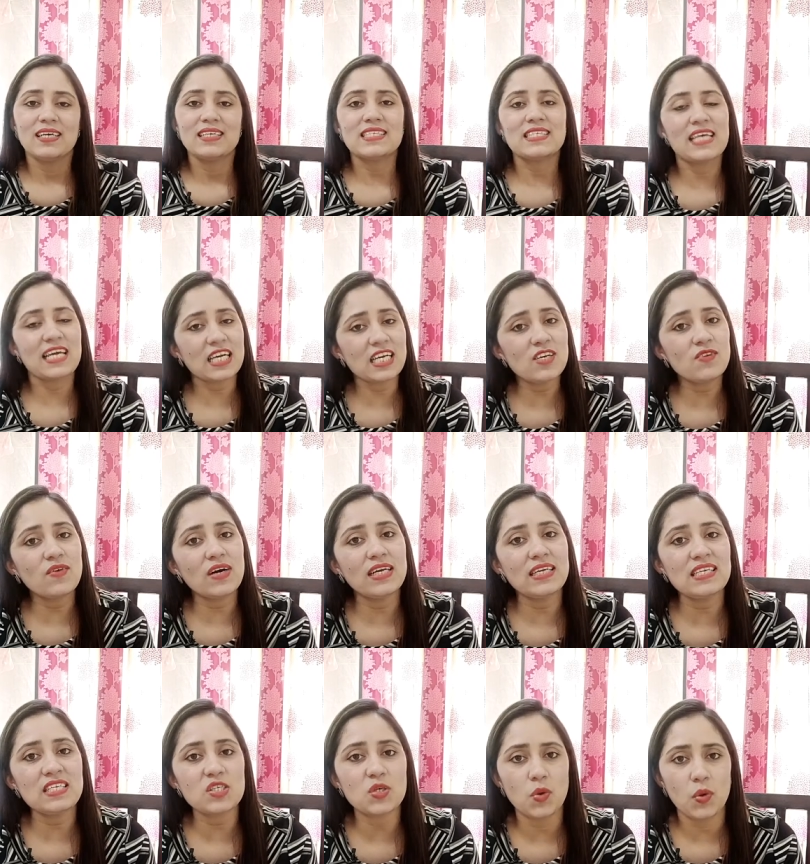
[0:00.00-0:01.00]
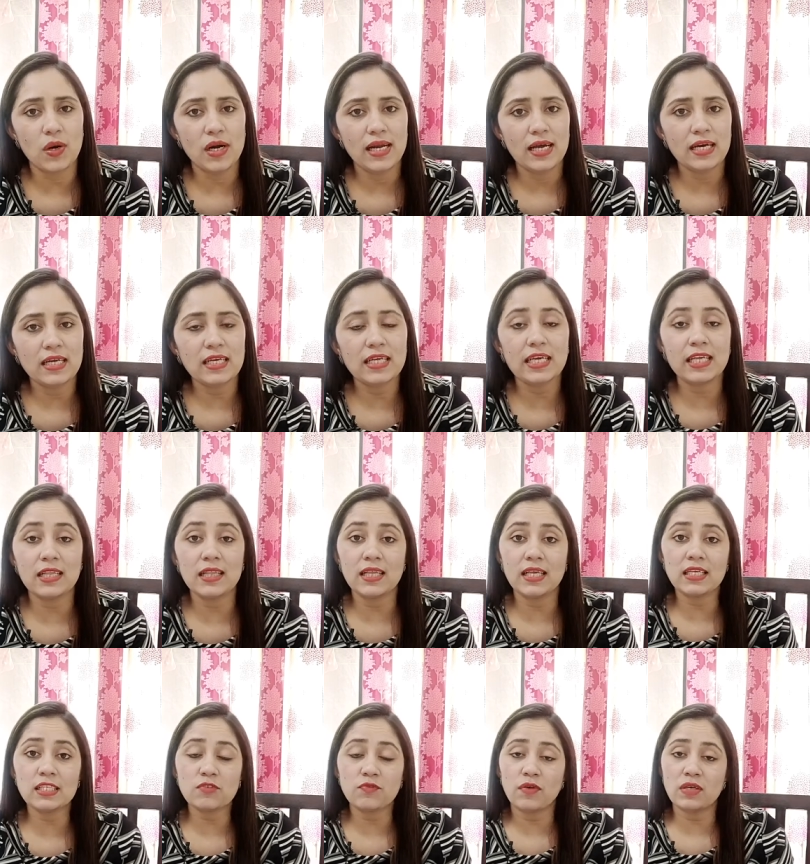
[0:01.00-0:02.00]
Second one is golden. In
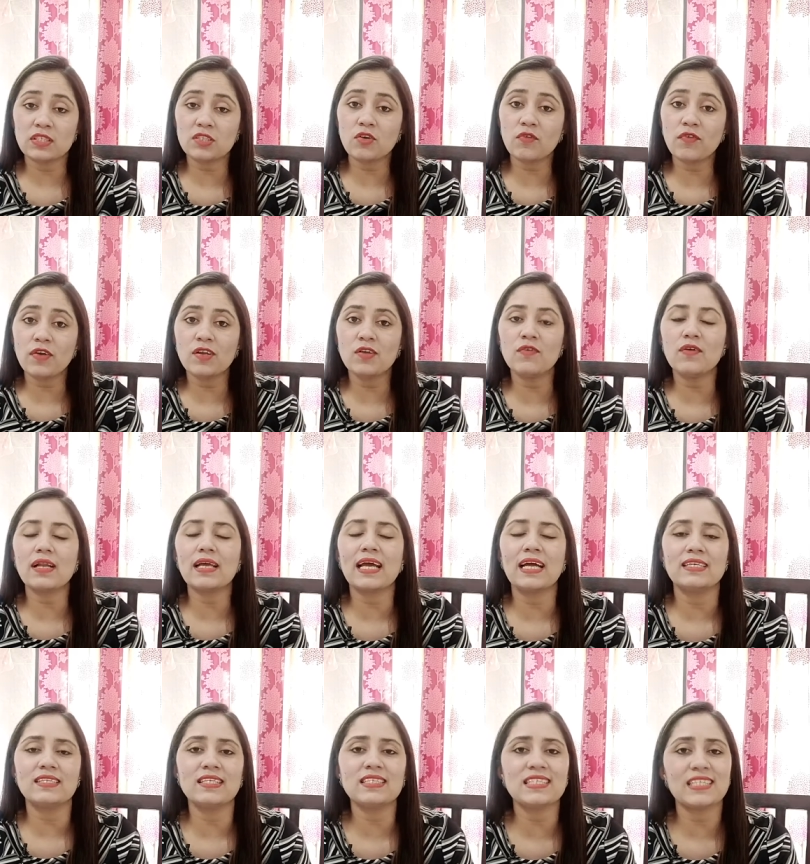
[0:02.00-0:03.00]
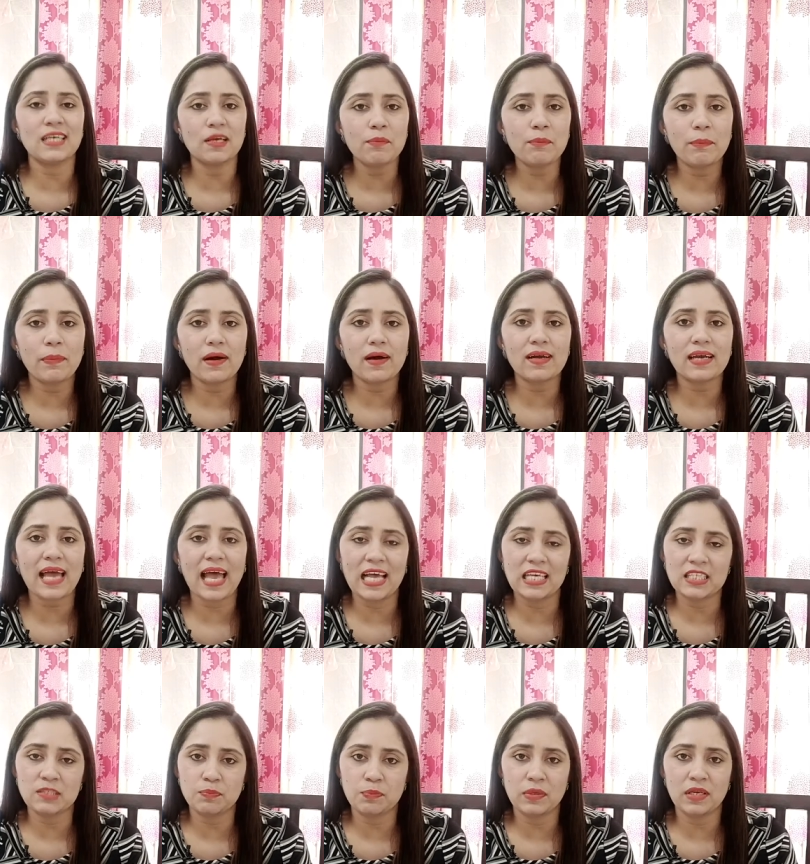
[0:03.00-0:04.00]
this, first of all, you will get the same perk
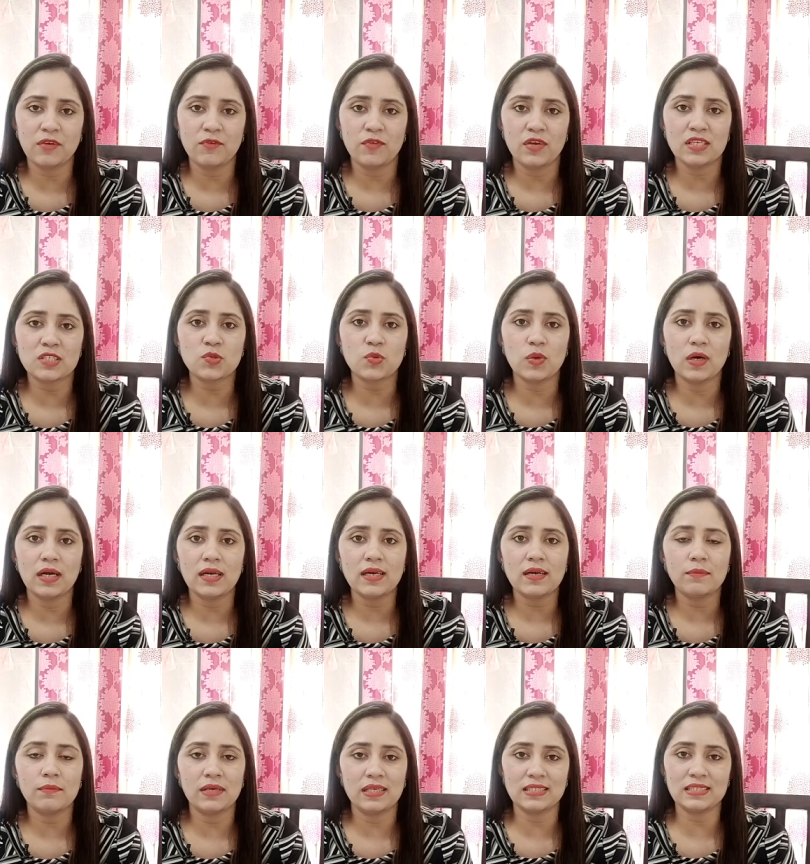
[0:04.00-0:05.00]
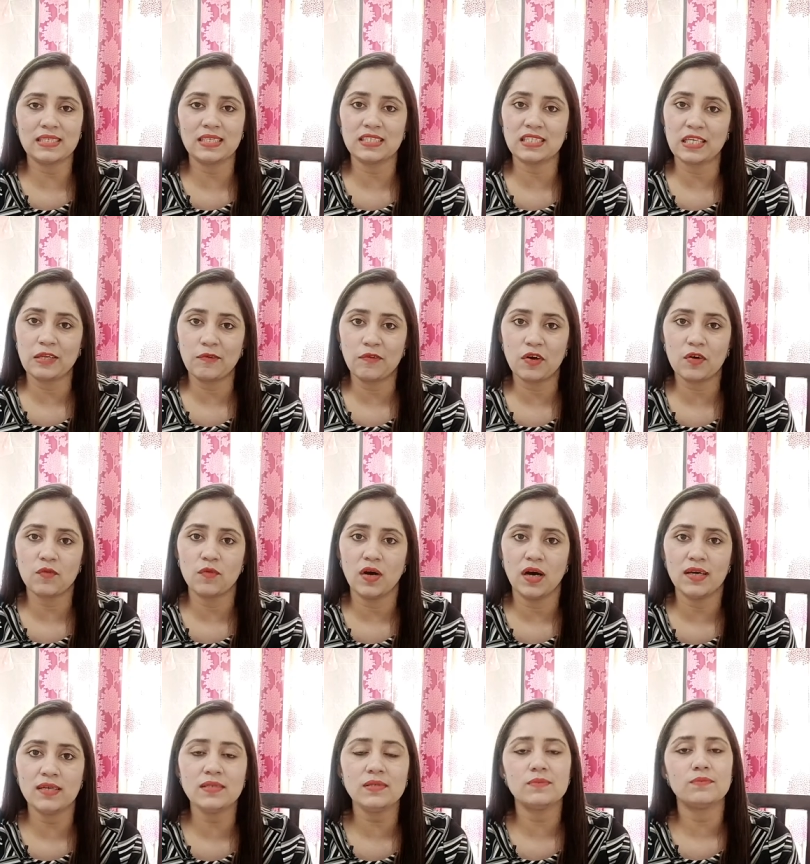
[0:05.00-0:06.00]
as previous one, means the silver
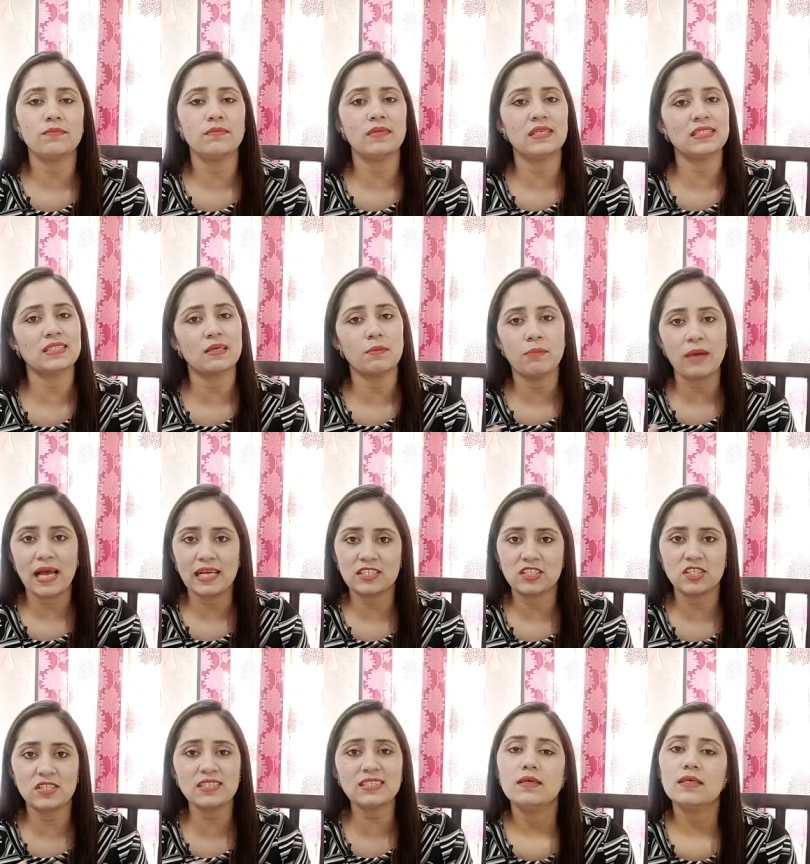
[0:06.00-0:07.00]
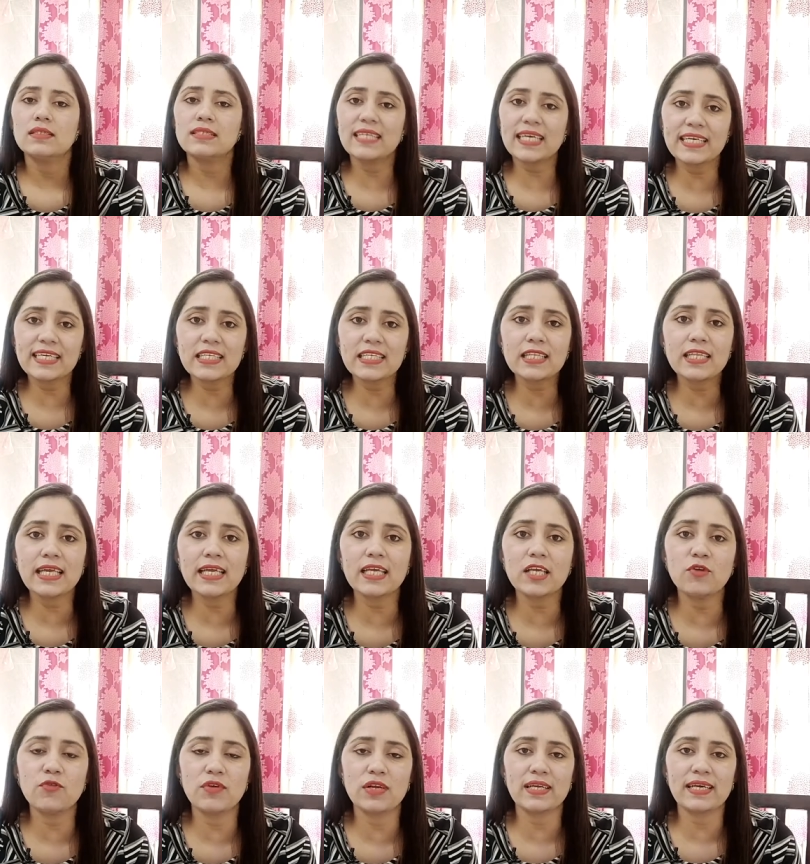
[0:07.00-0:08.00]
one, means the badges. Second
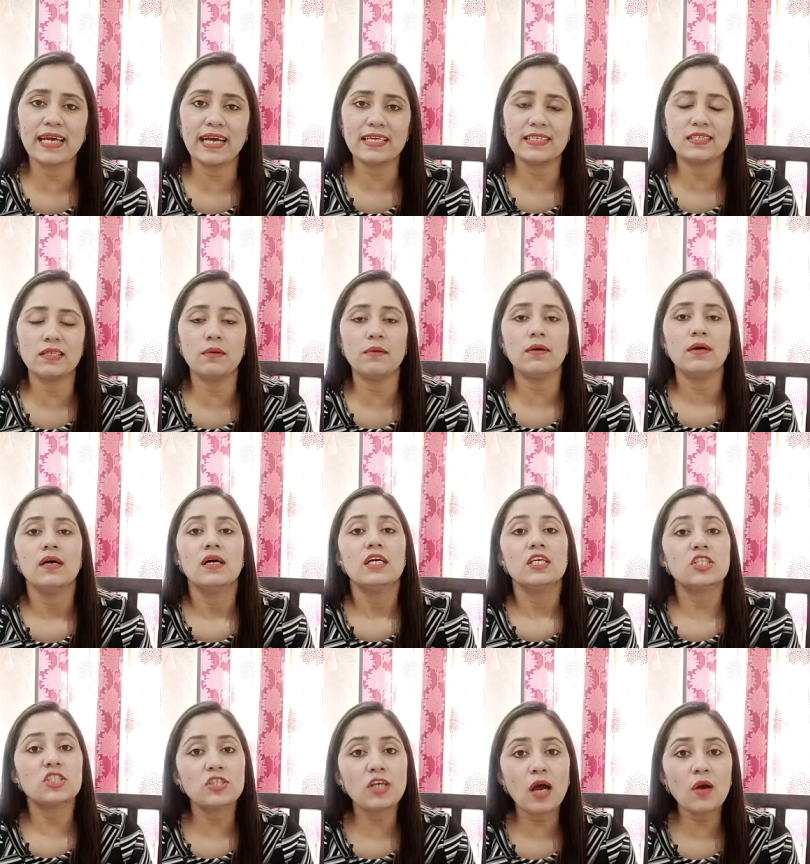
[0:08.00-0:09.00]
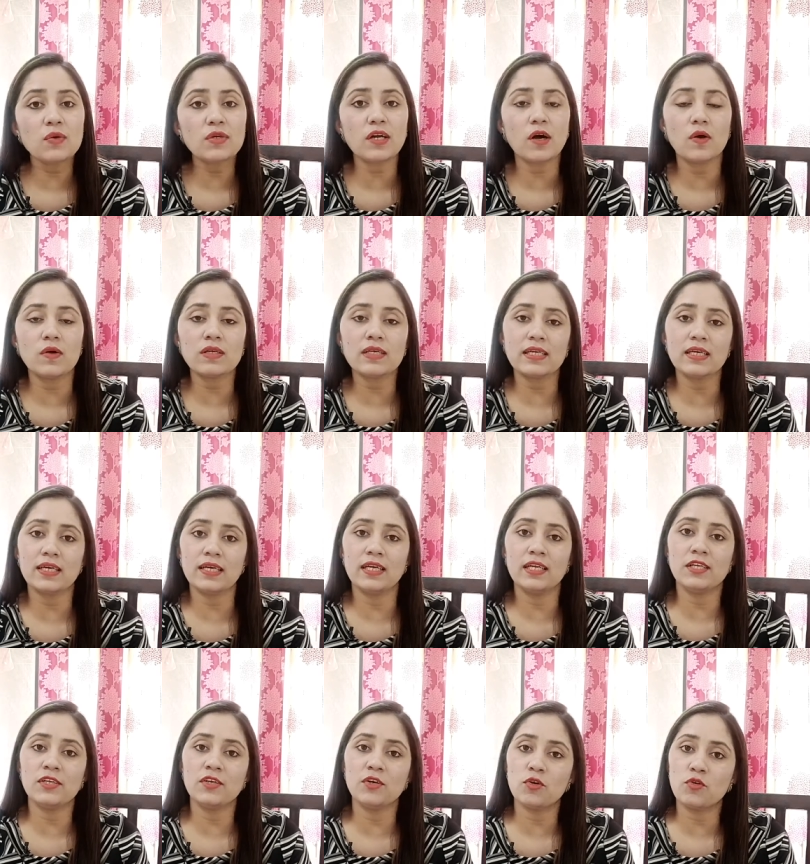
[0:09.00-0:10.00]
thing, you will get the shout out
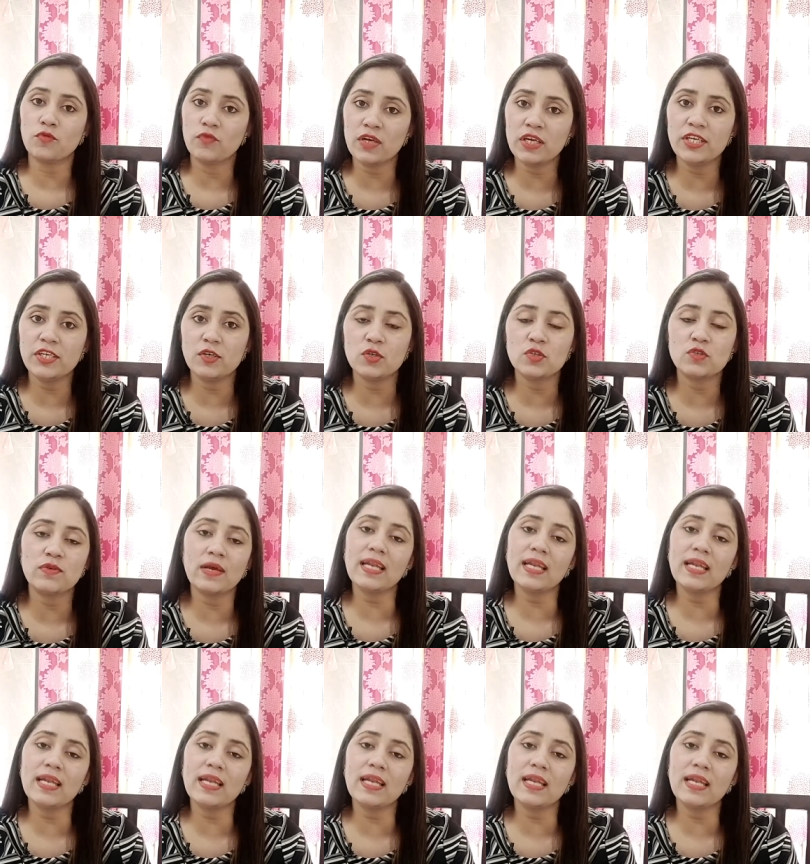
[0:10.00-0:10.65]
in your videos.